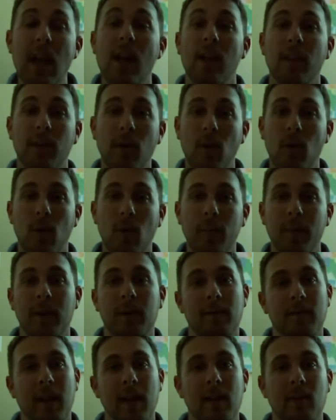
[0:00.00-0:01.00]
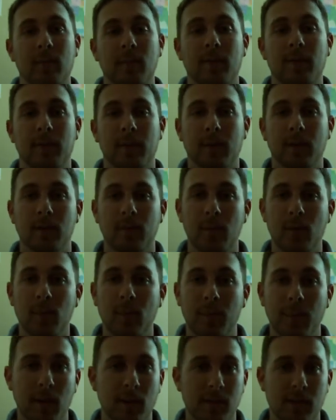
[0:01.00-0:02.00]
Though it won't be available for consumer
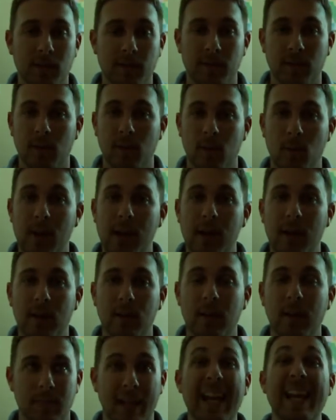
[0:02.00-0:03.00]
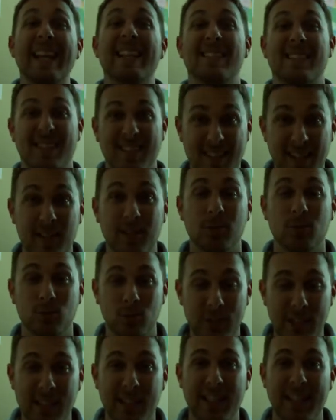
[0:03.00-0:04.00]
purchase for a while, it's still
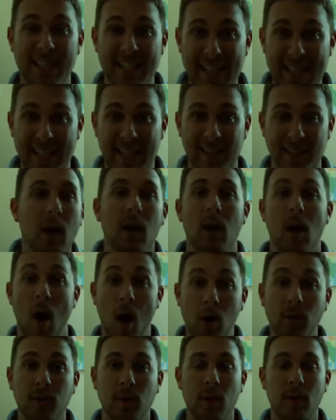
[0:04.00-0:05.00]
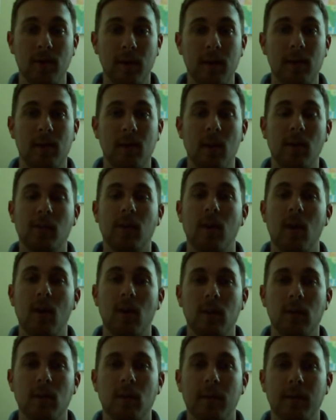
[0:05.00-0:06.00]
really neat. Also, I ran across an
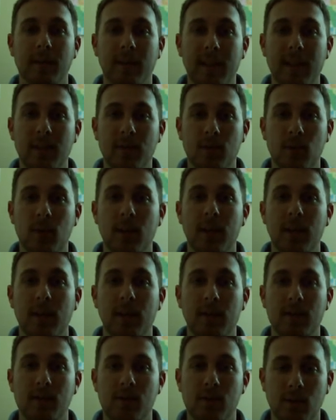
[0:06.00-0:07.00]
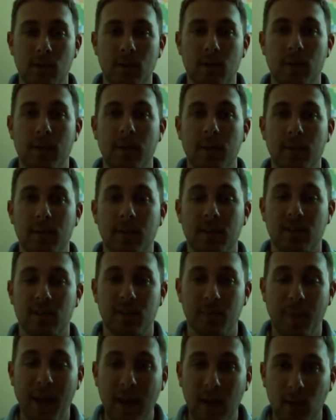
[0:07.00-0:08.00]
article of a Detroit juror that was
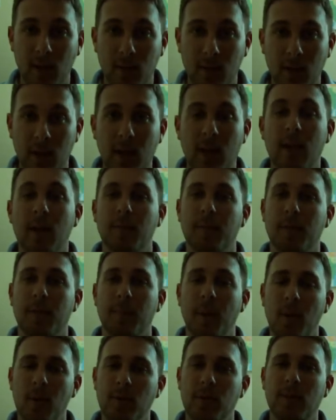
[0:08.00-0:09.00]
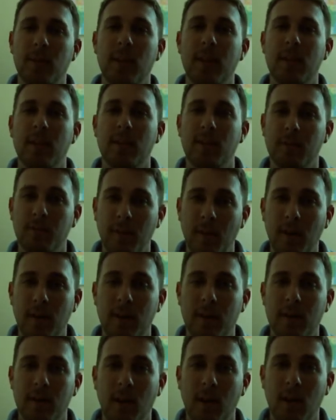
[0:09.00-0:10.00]
expelled for posting the
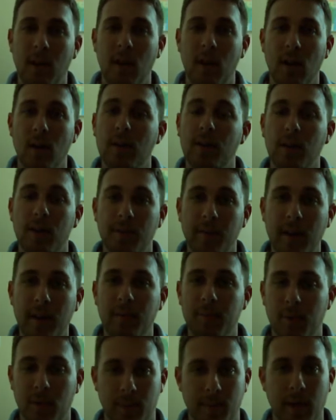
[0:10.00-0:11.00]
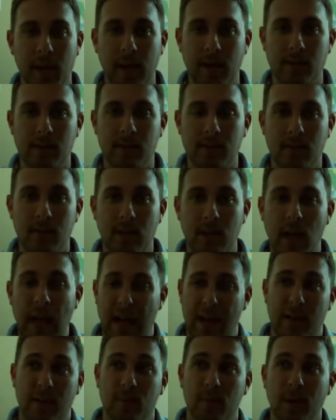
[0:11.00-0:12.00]
verdict on her Facebook page.
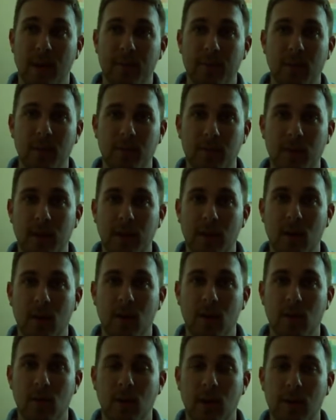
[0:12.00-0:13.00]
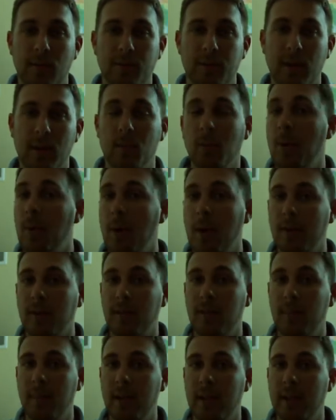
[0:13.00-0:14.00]
Uh, when I first read the article, I was like, well, what's
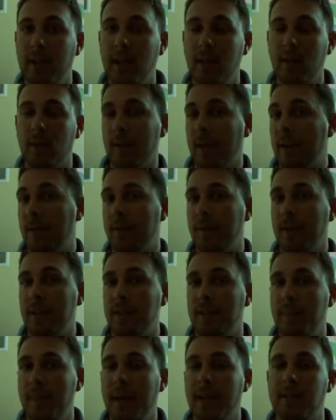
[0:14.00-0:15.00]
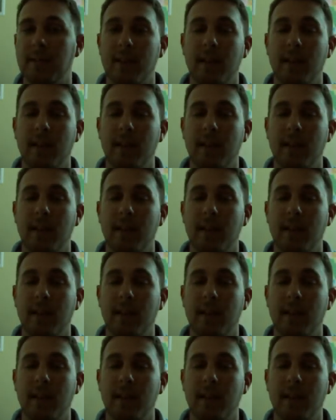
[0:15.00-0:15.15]
the big deal? That's free speech.